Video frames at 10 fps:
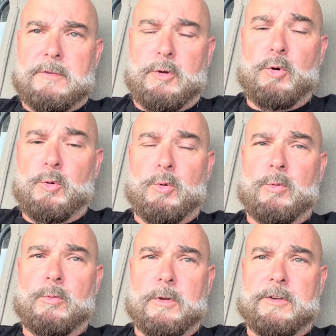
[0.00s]
tool
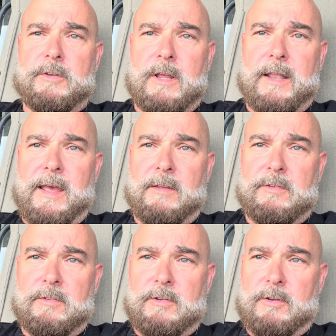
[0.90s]
which allows
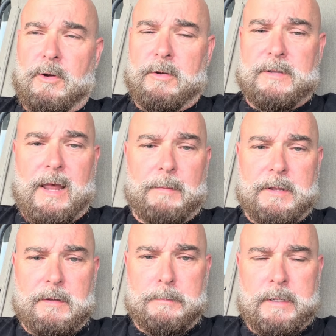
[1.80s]
us to turn time
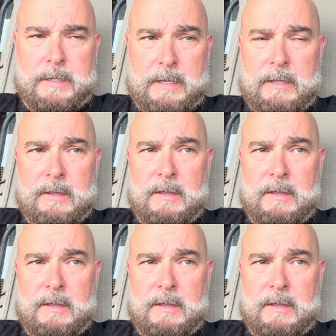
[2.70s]
into money